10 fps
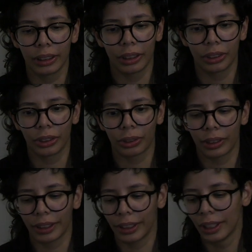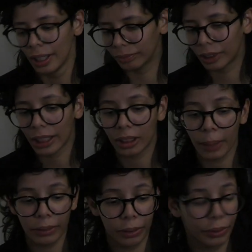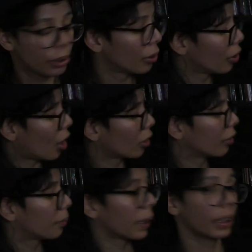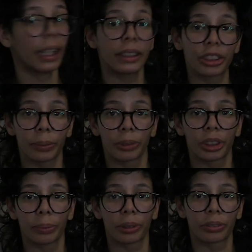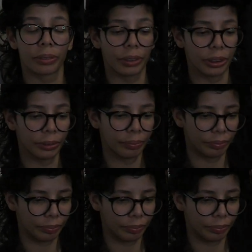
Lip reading: did enjoy. That's my review along with my Ketchup Chips review.